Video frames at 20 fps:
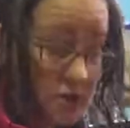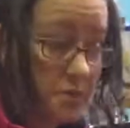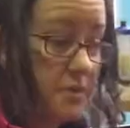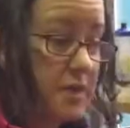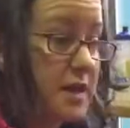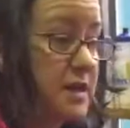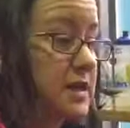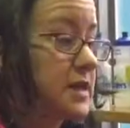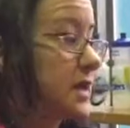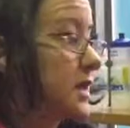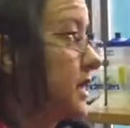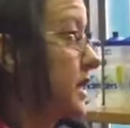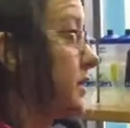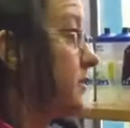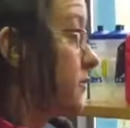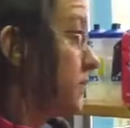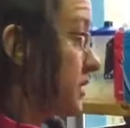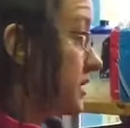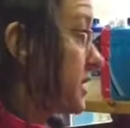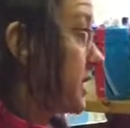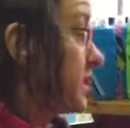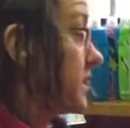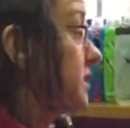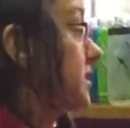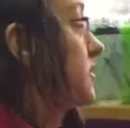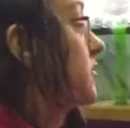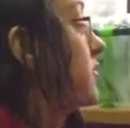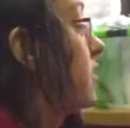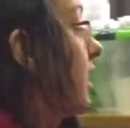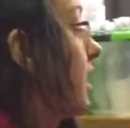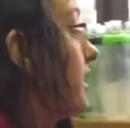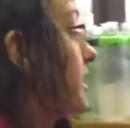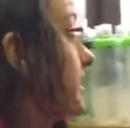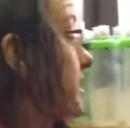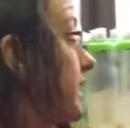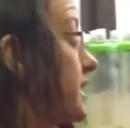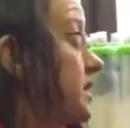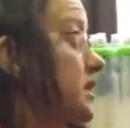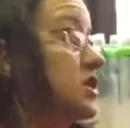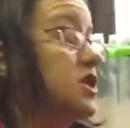So basically with this, you kind of
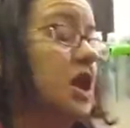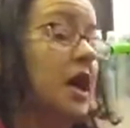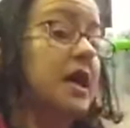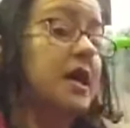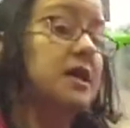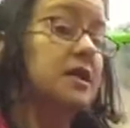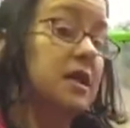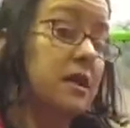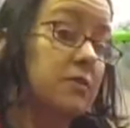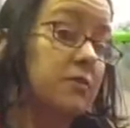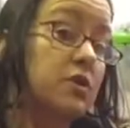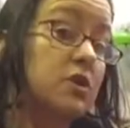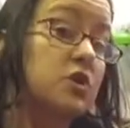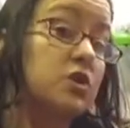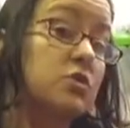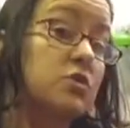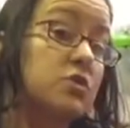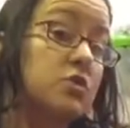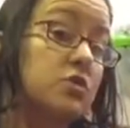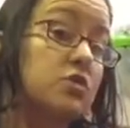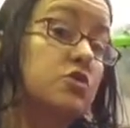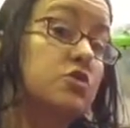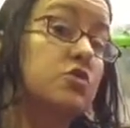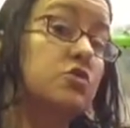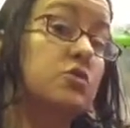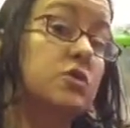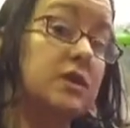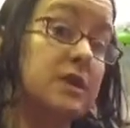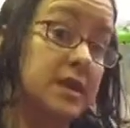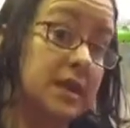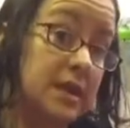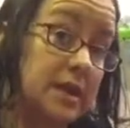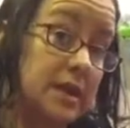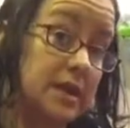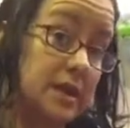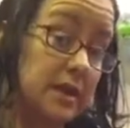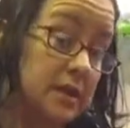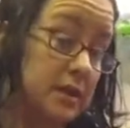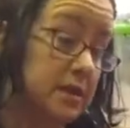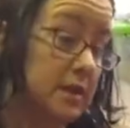get a jacket that will do you through the
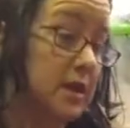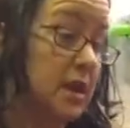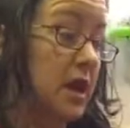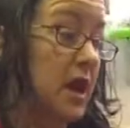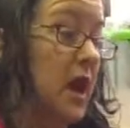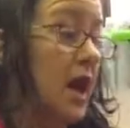seasons.